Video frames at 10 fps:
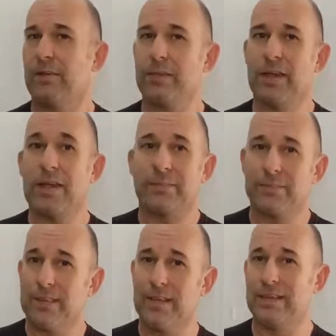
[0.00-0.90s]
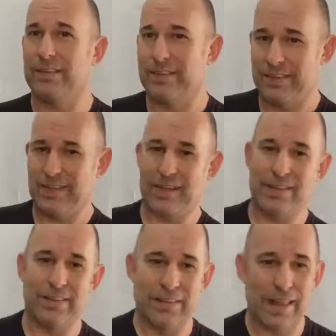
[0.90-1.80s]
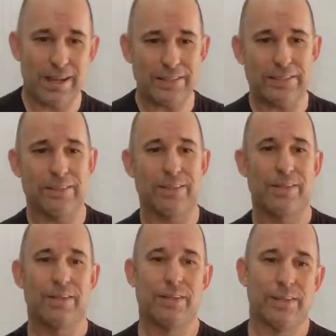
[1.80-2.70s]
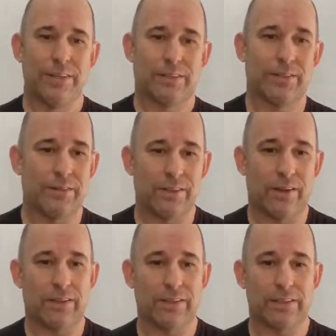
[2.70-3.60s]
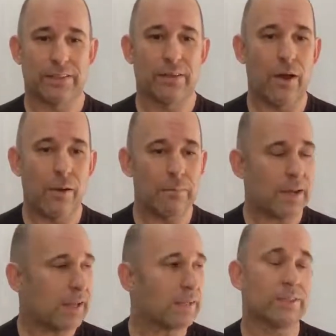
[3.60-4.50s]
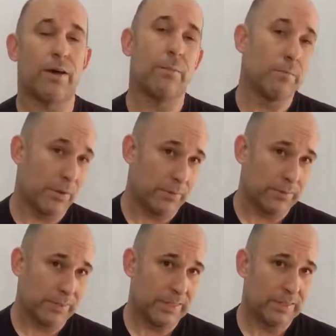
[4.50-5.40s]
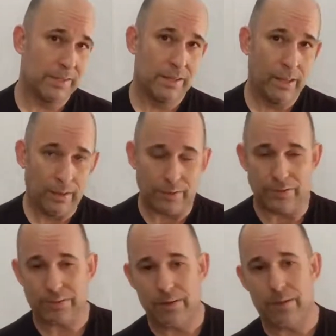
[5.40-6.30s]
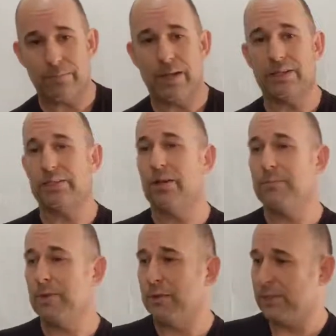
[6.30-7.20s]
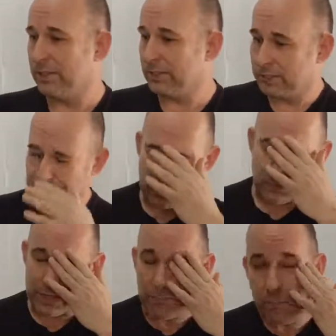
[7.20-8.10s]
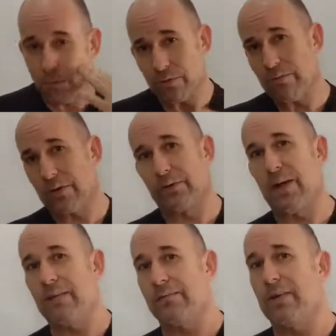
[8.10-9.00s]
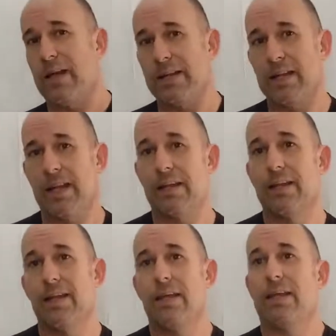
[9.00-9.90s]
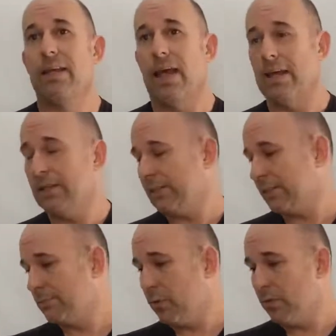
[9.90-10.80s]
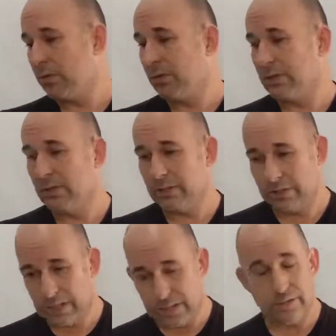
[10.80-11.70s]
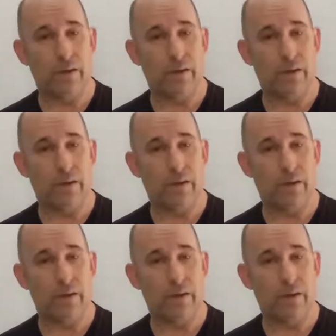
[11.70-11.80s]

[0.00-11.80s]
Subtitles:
Okay. Last, certainly not least, Combat Sambo. Combat Sambo is where we get more of our ground fighting at. and it's more leg